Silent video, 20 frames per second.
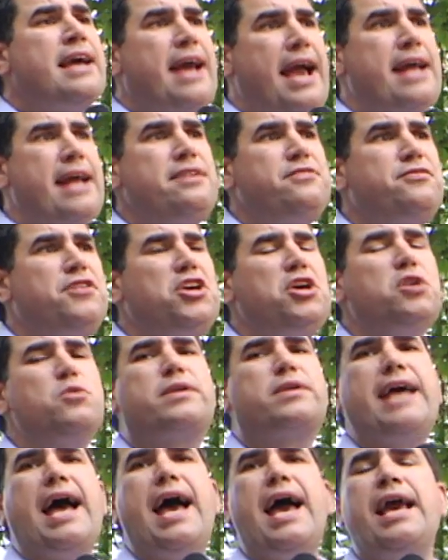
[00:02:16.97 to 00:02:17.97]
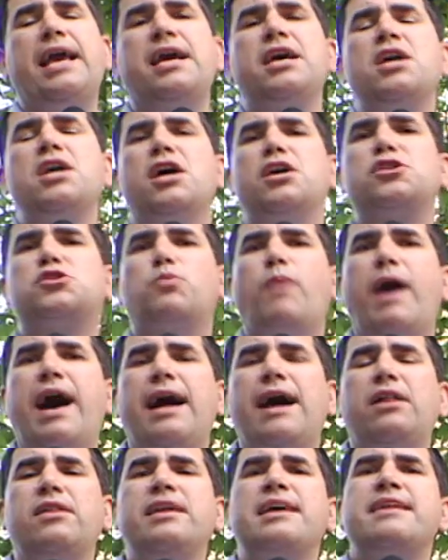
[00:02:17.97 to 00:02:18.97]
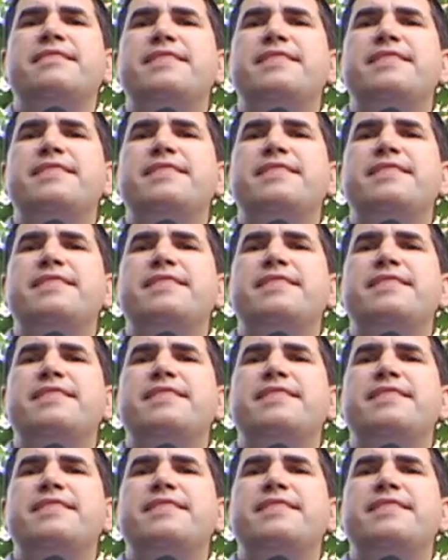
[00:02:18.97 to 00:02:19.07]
in the UK as well.